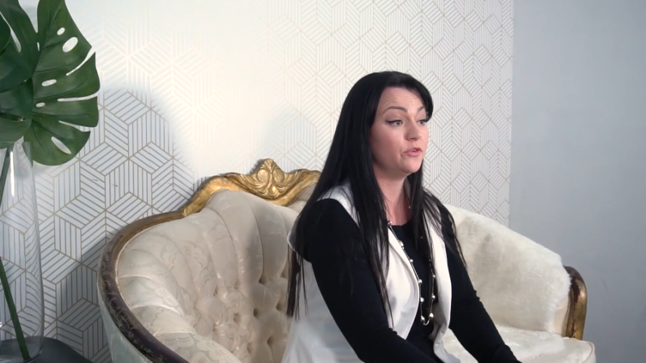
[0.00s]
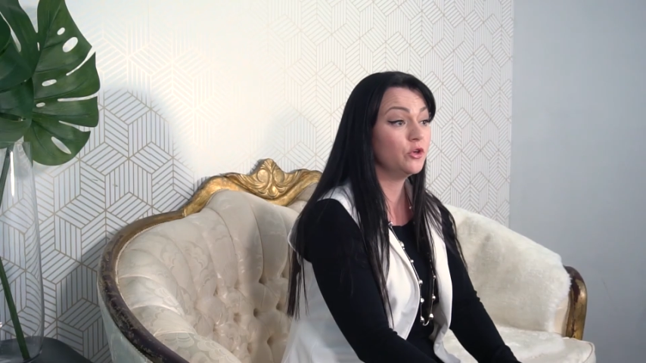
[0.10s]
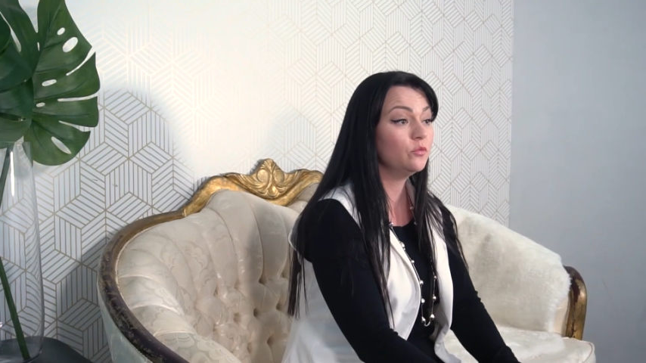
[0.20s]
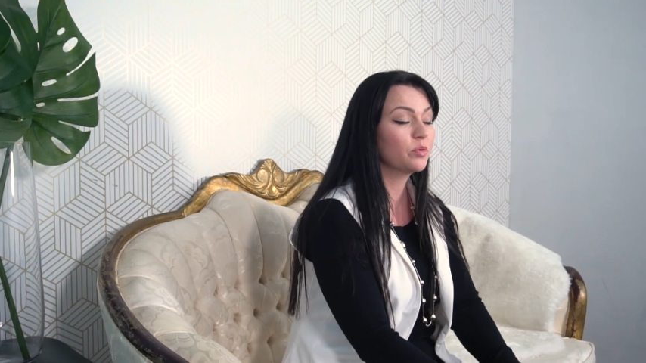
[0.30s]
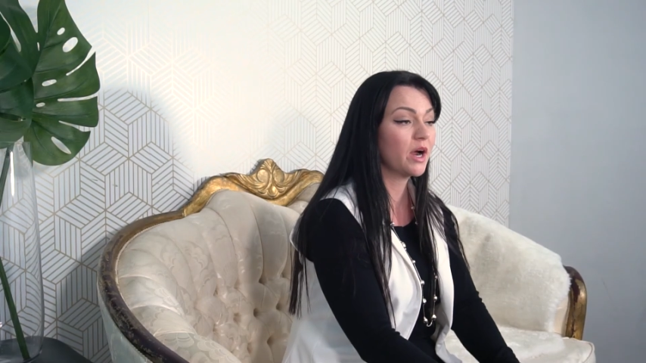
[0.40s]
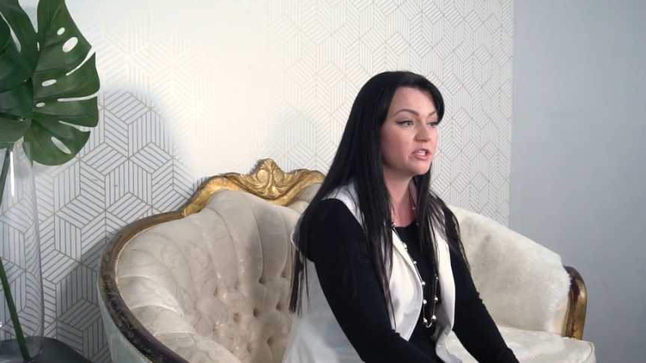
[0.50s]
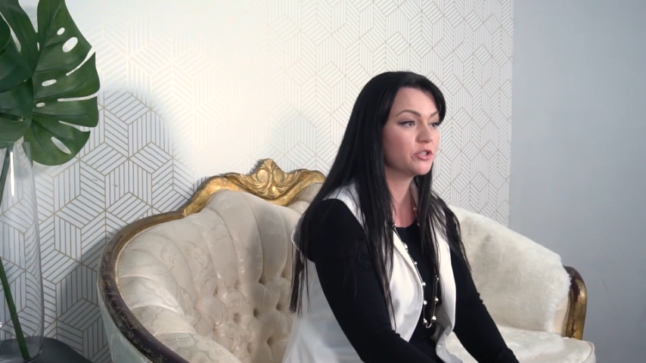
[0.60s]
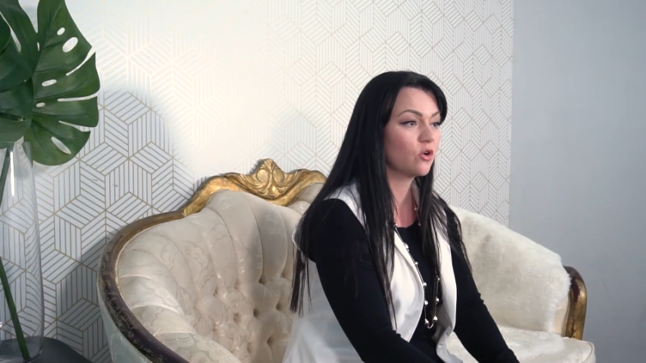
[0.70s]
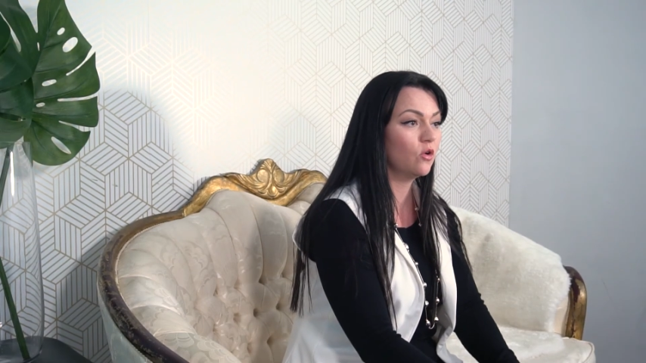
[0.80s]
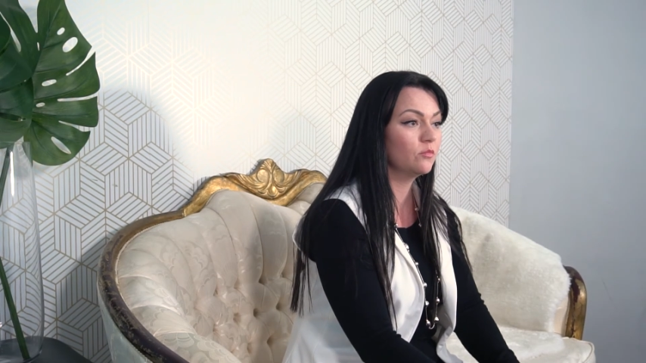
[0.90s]
you price
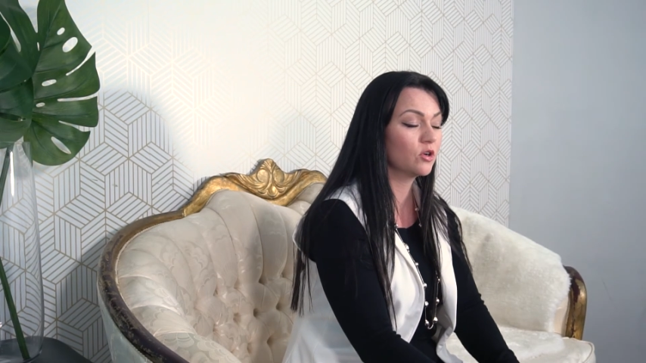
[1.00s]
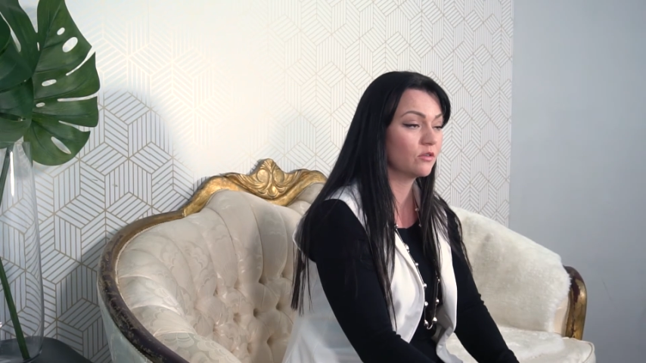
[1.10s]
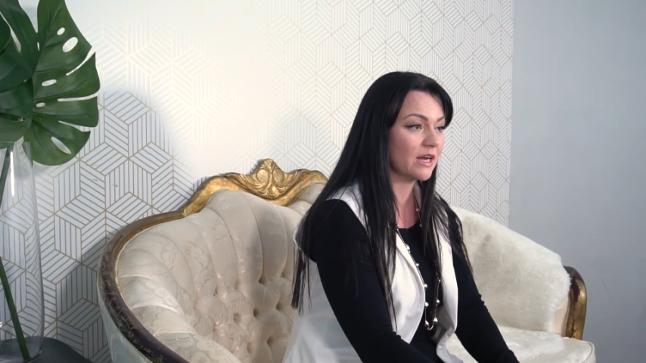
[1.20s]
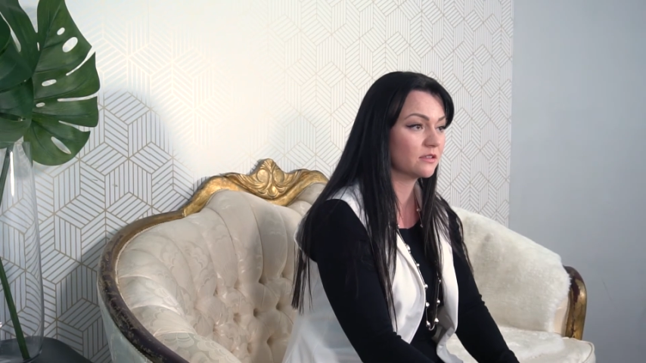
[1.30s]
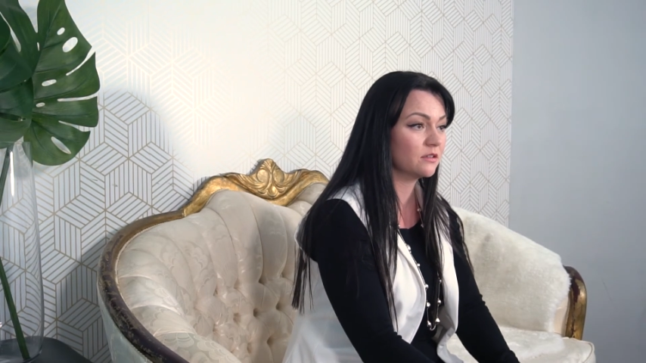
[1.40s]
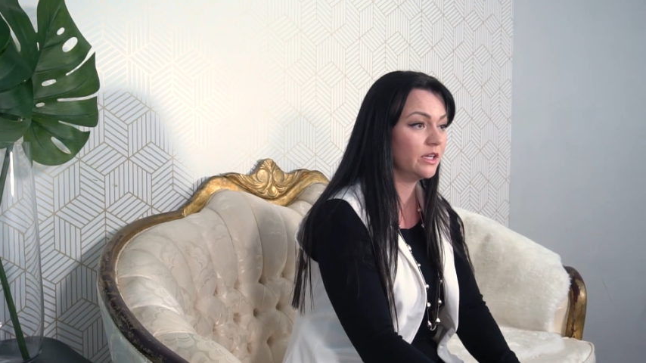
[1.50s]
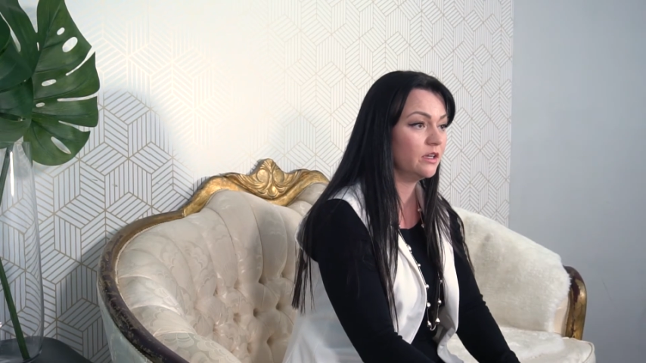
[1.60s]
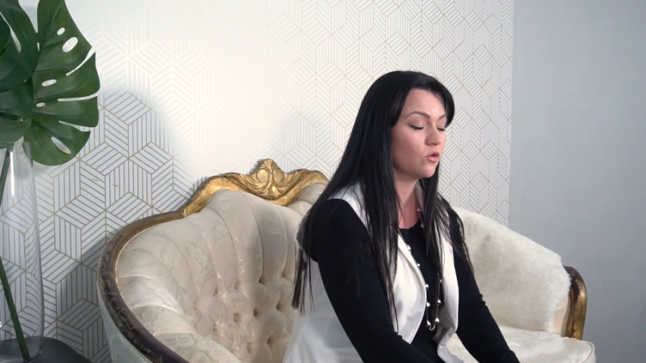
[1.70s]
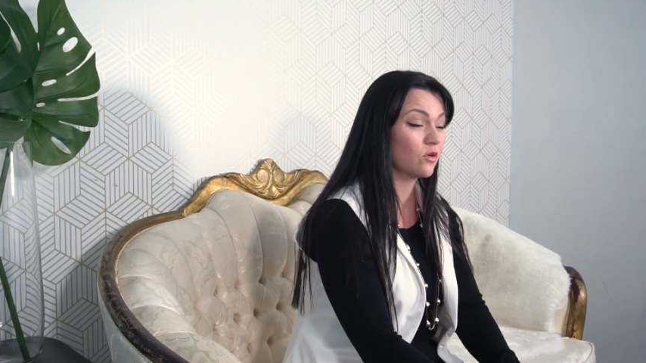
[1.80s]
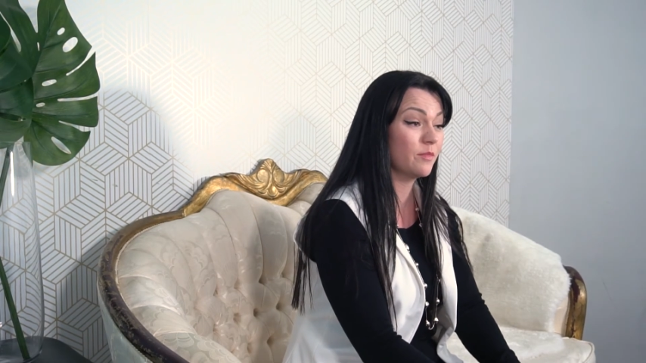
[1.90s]
your home
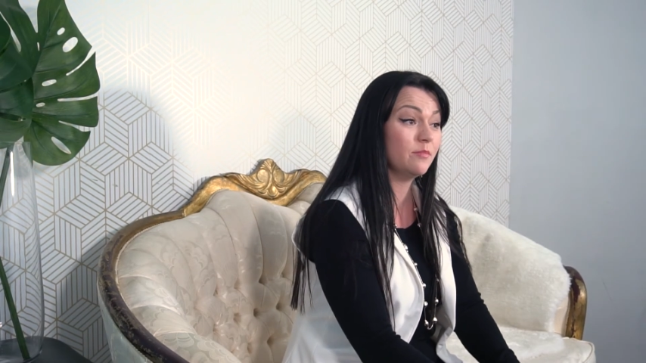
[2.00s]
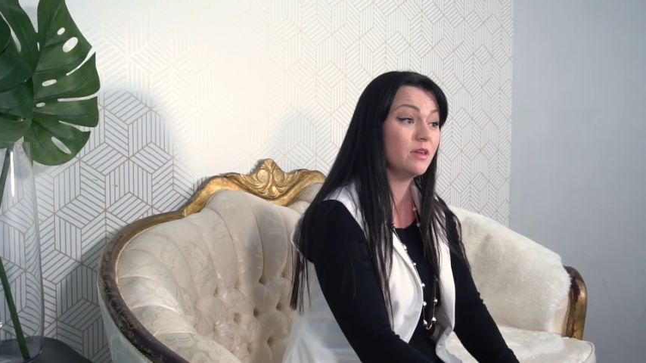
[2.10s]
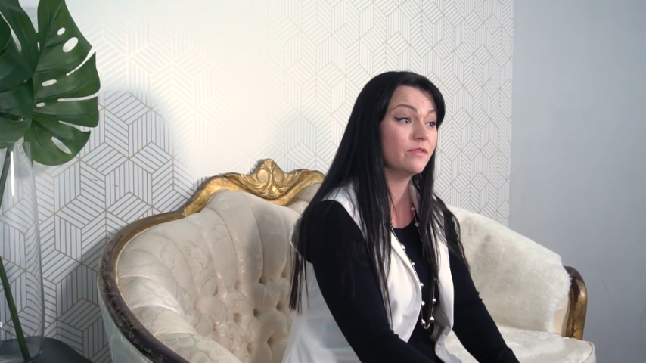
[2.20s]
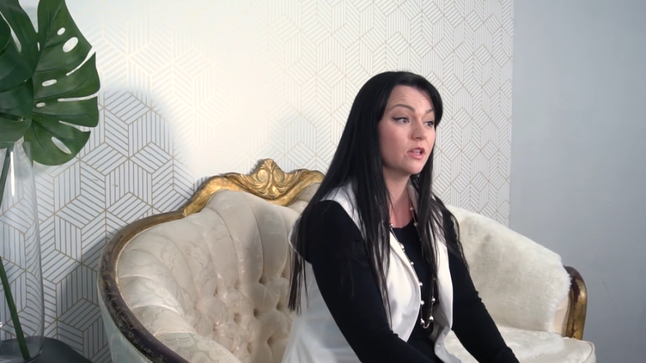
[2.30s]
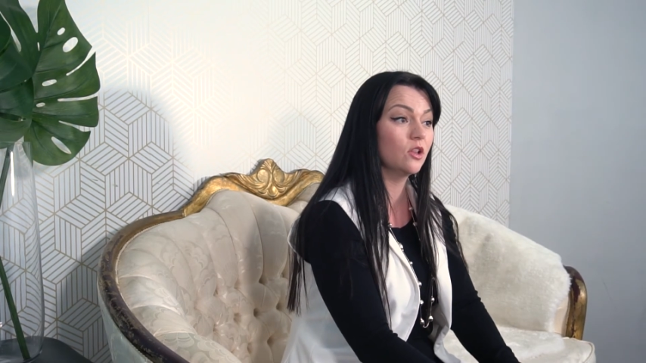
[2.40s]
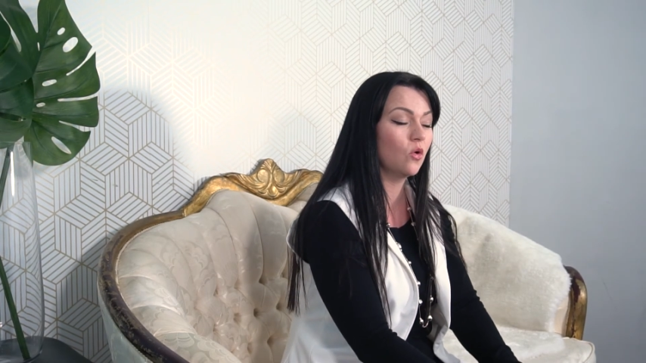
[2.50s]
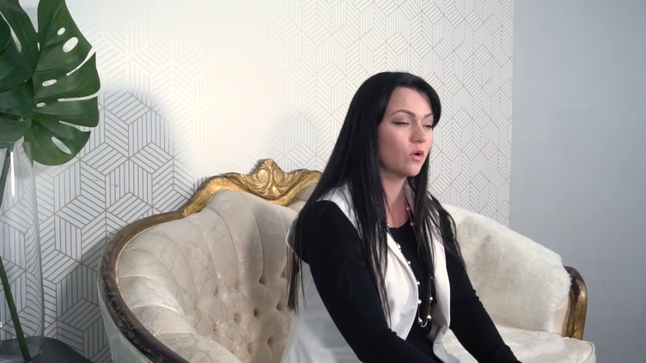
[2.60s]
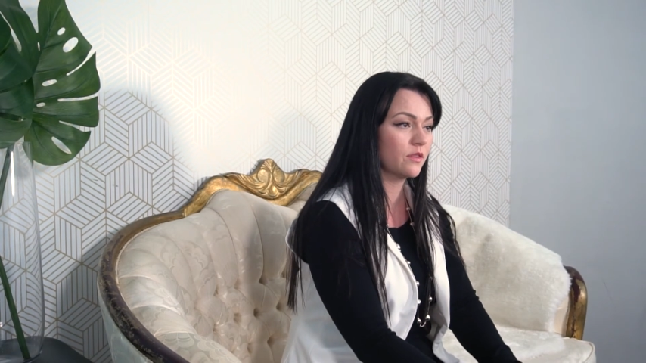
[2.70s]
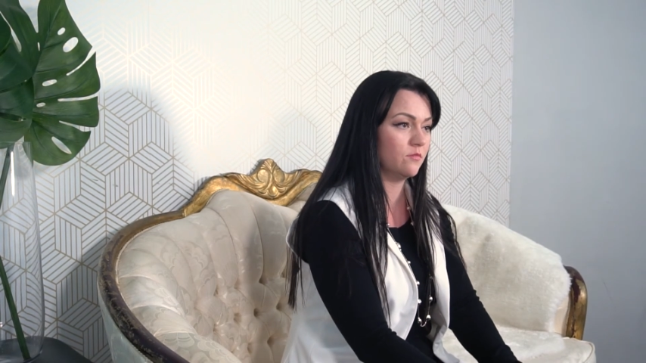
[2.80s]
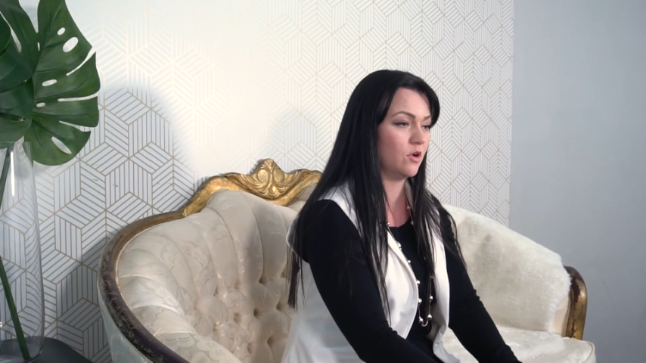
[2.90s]
correctly, or maybe even
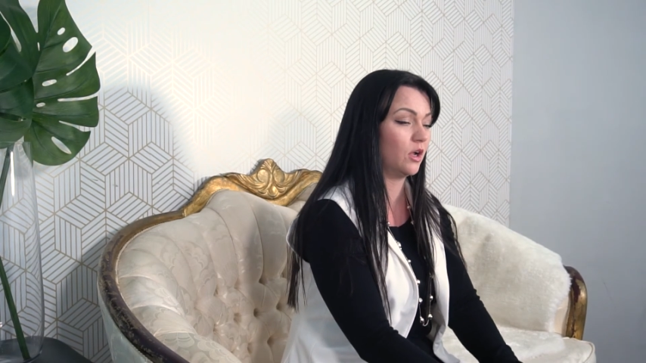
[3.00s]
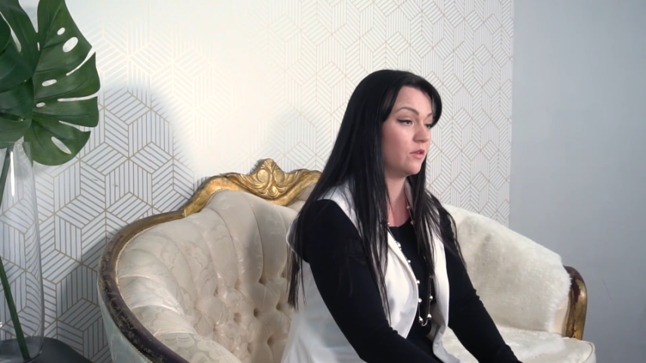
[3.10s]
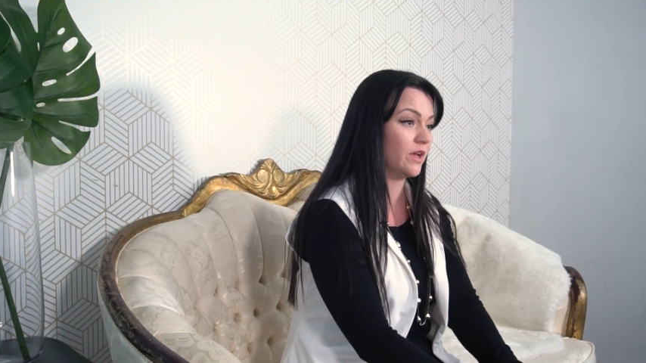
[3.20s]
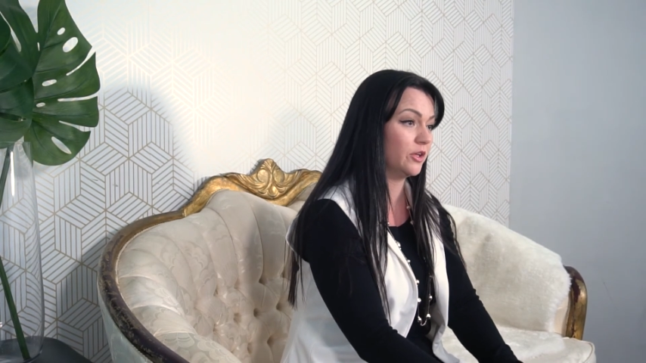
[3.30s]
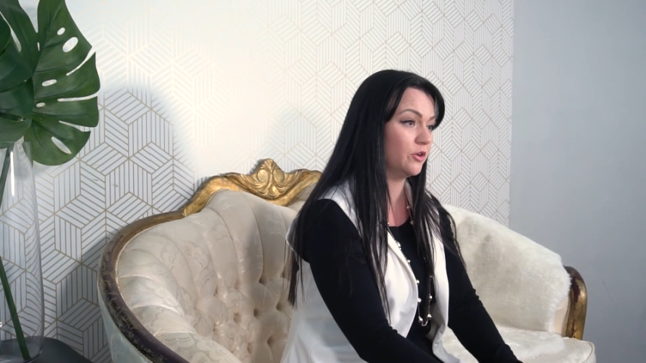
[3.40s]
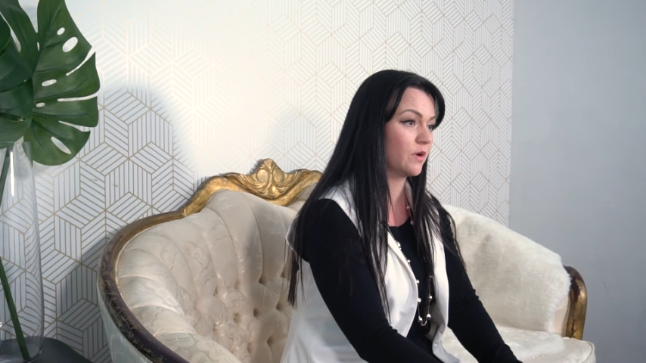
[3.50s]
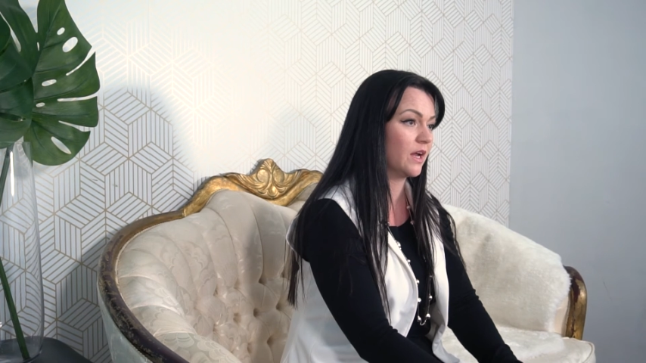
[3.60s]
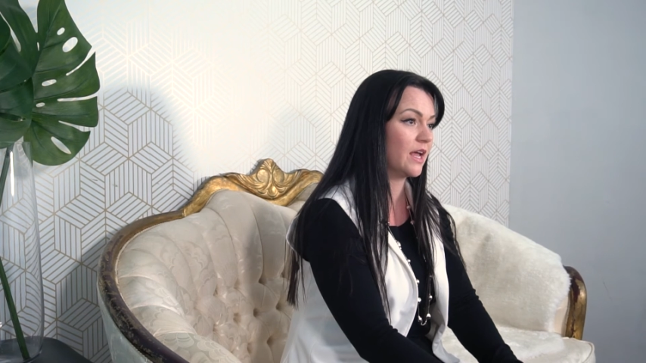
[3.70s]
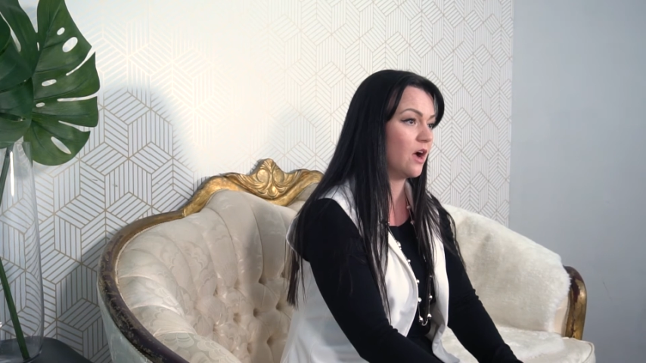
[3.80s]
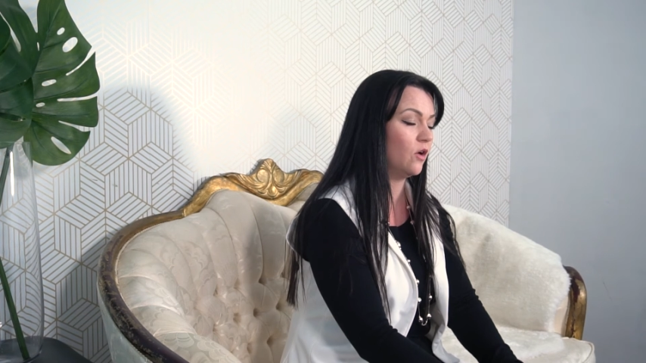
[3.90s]
lower than market value
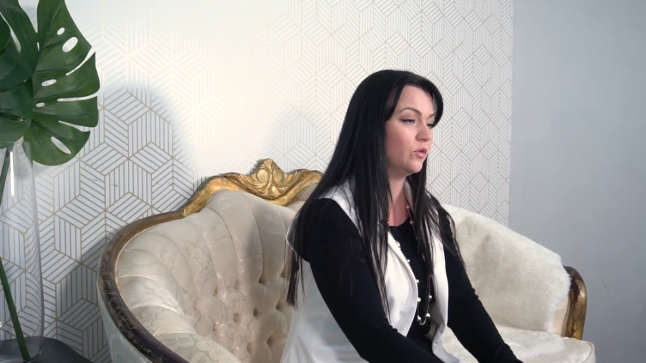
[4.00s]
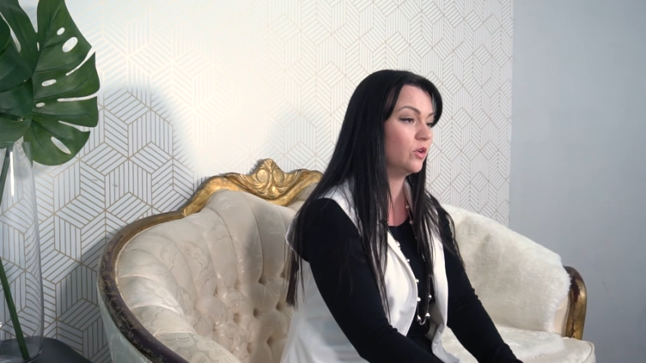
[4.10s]
right now,